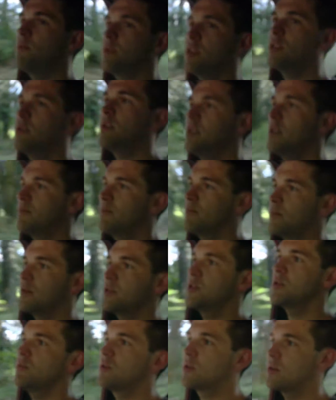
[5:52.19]
when we
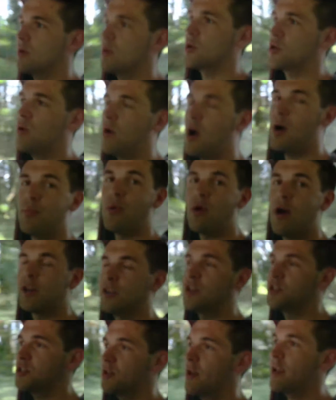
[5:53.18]
sort of got caught up
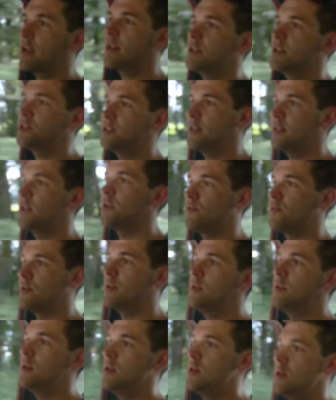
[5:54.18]
behind a cyclist here
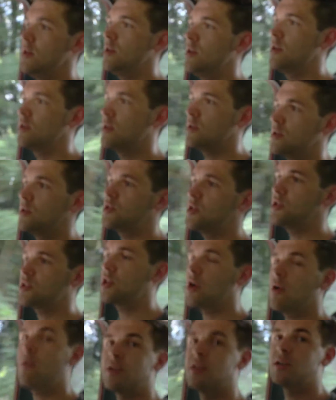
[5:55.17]
and
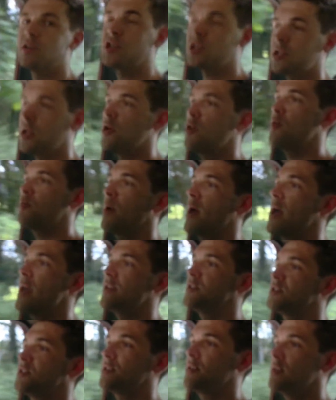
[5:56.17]
just going at slow
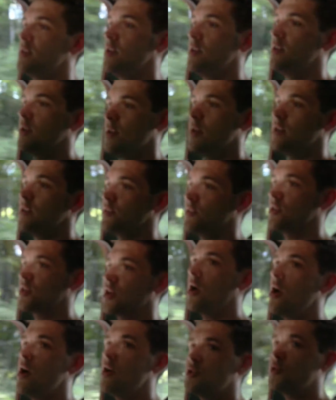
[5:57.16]
pace, the
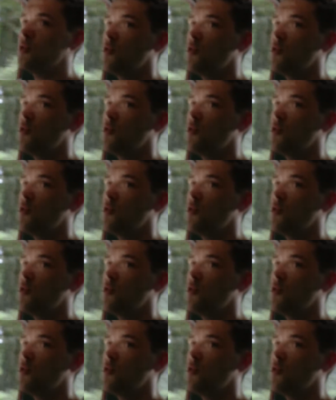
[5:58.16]
car's